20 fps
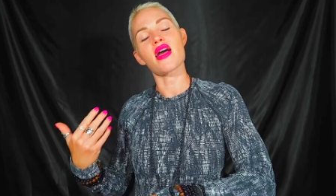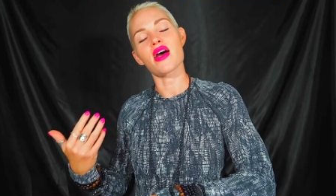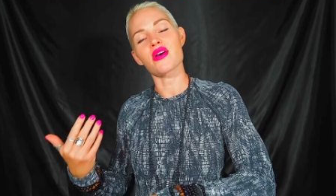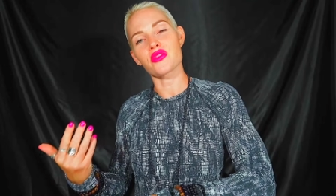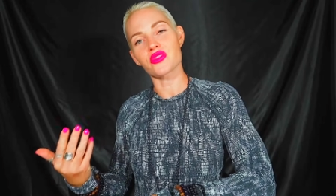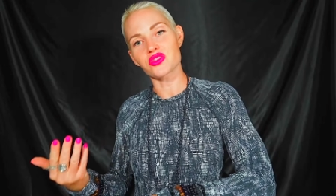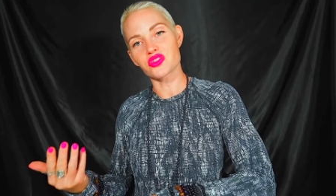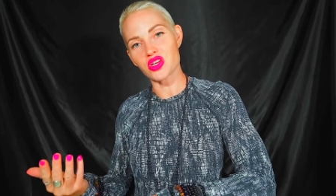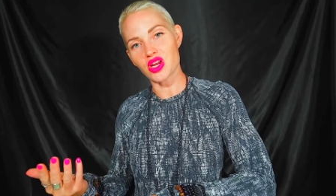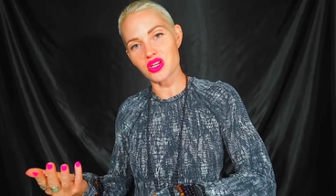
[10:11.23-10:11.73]

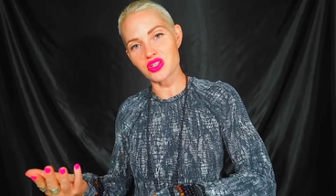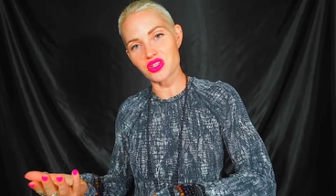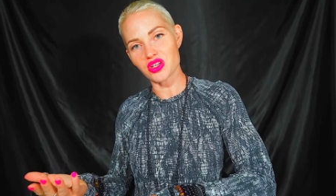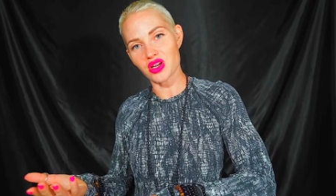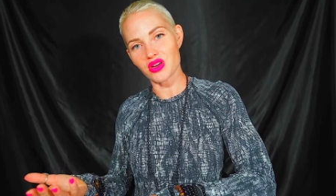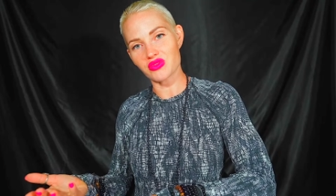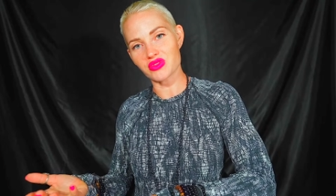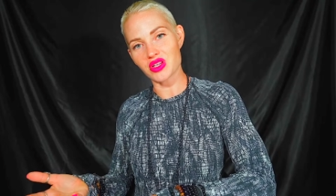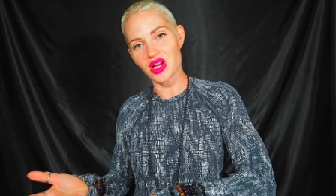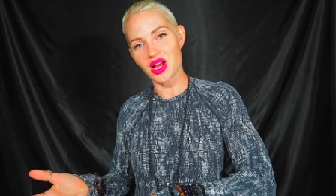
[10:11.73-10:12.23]
and the
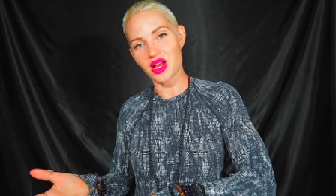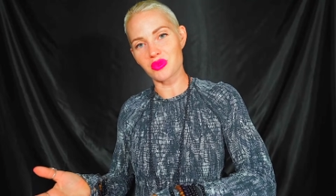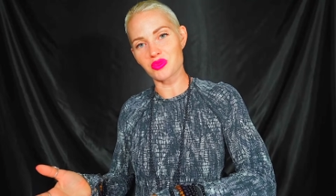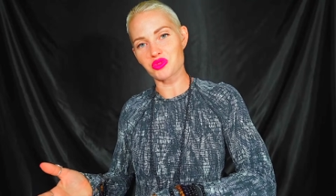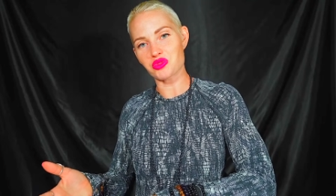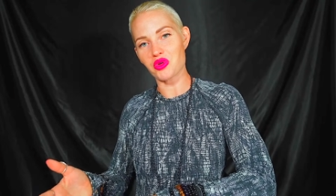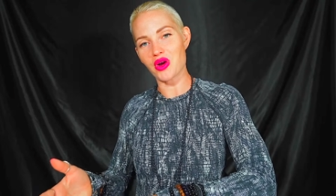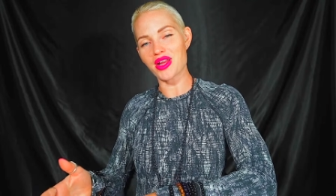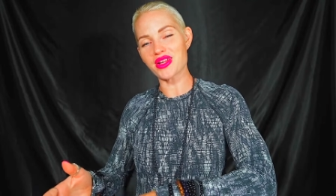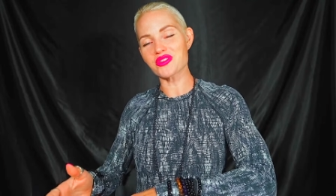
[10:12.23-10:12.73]
changing of
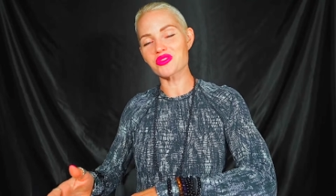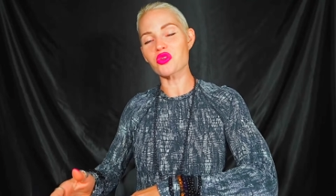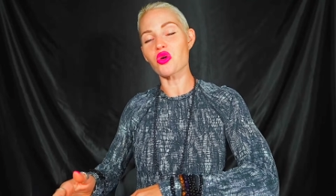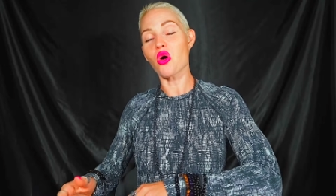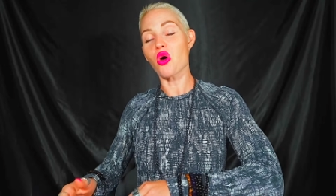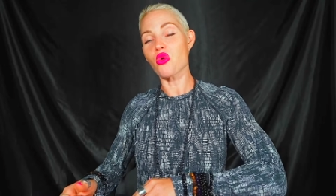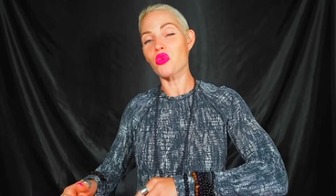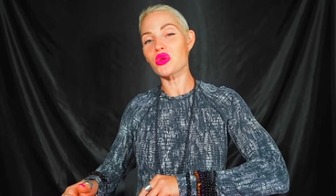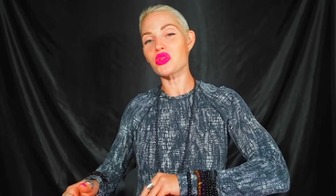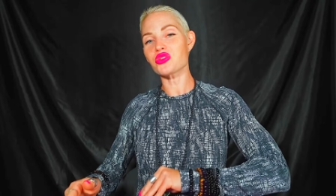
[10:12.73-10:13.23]
times, right? So
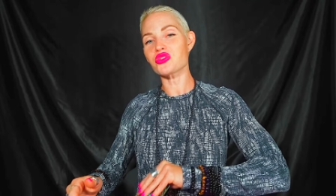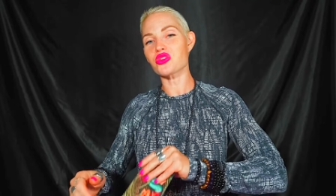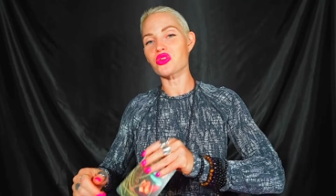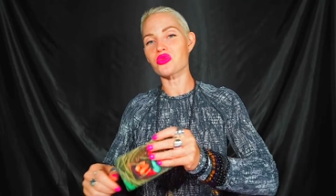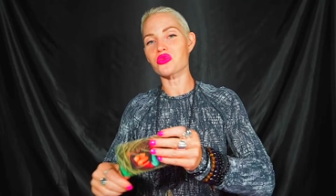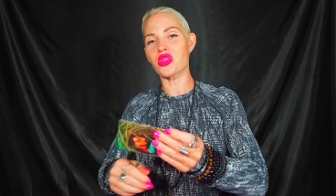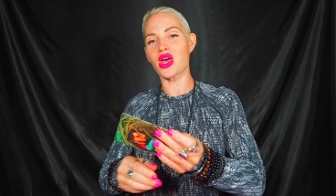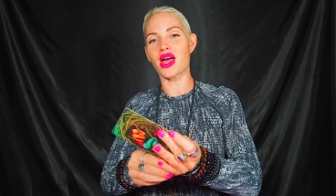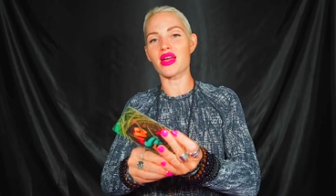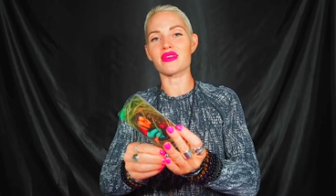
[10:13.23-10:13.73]
always
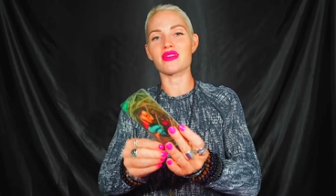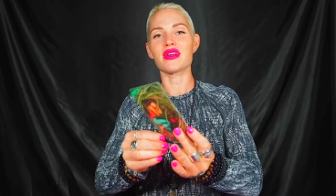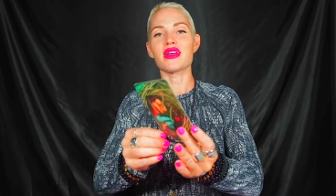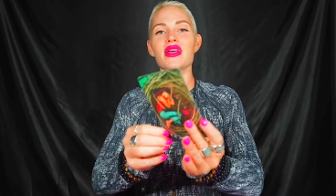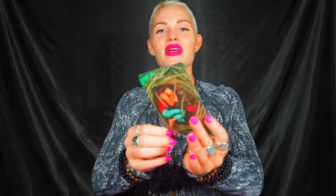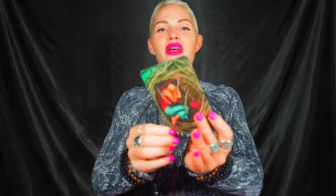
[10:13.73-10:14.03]
know that.